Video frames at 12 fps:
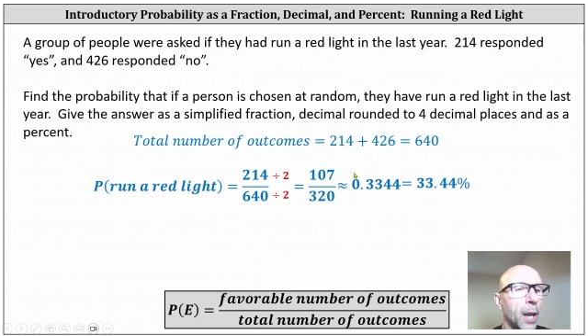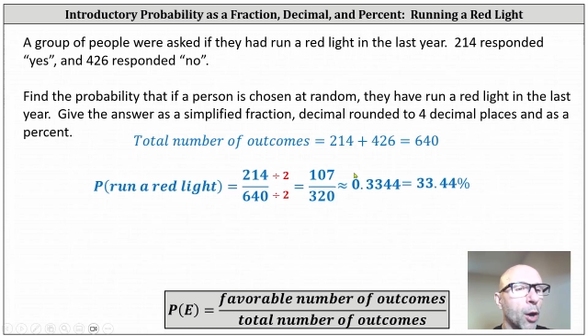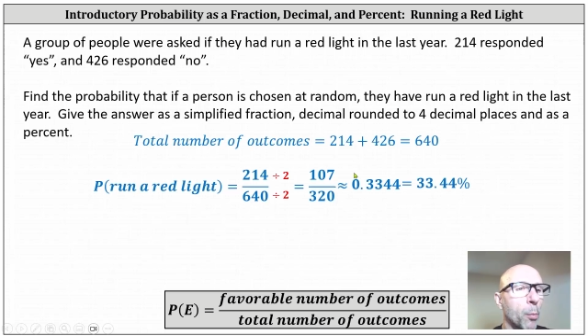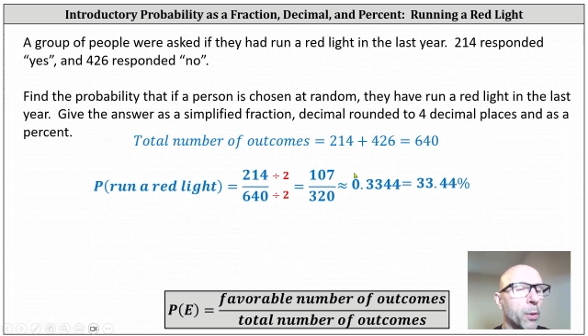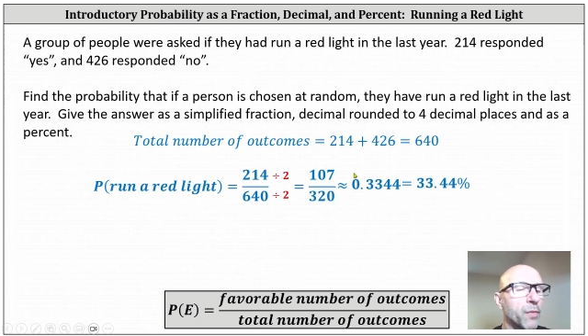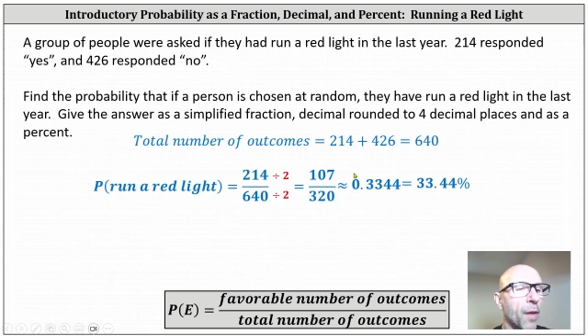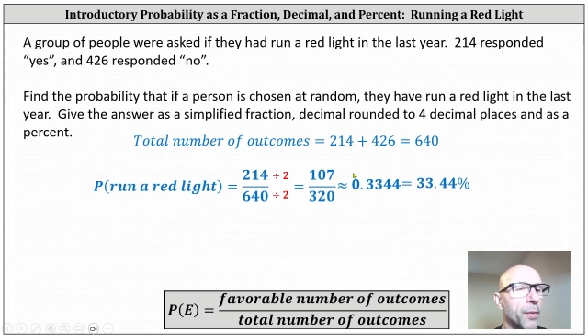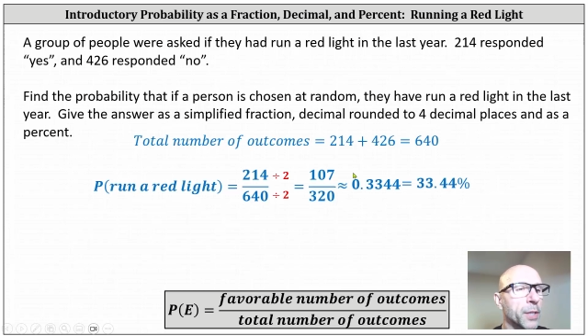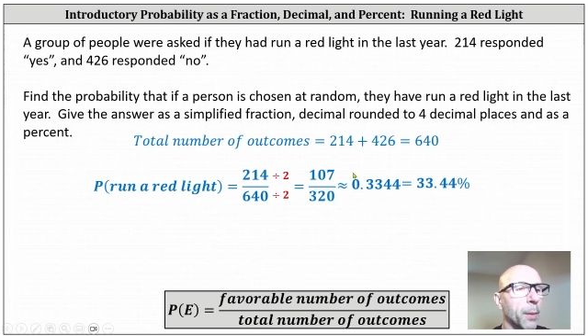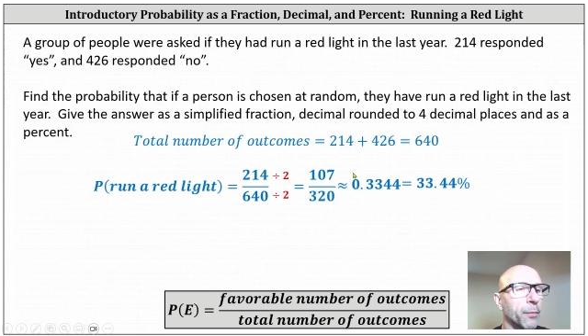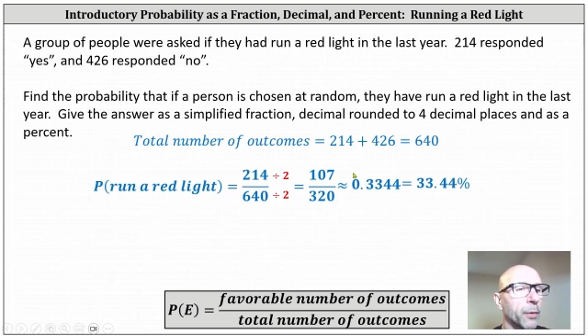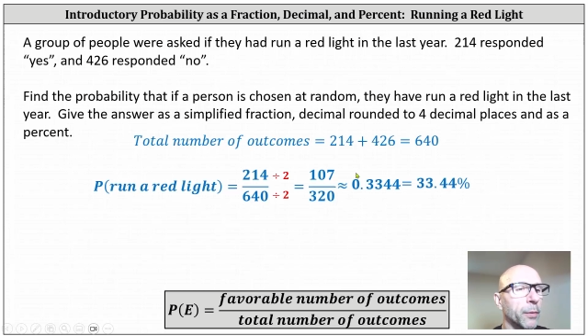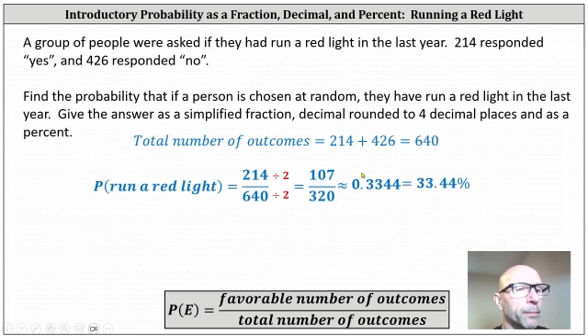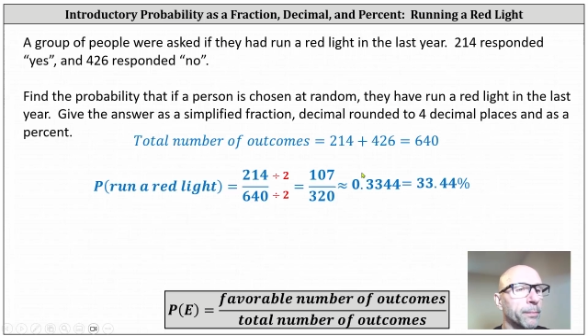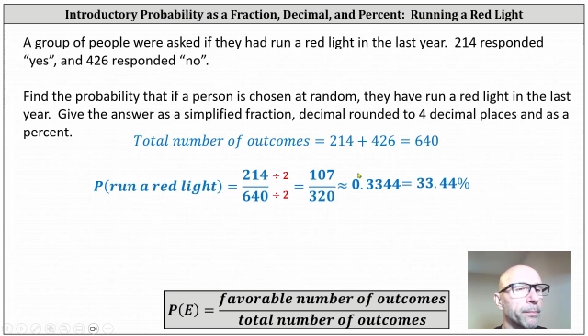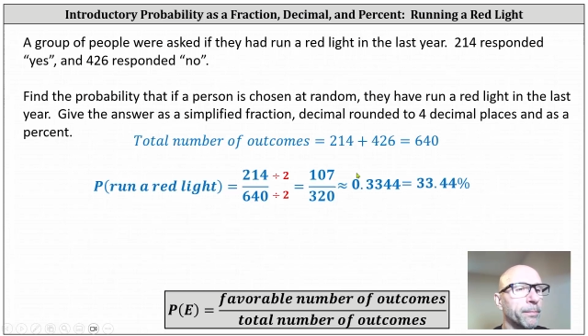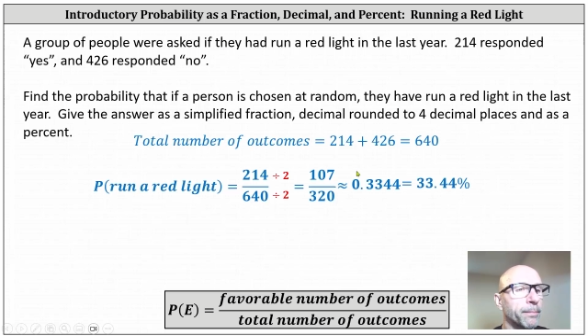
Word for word: I hope you found this helpful.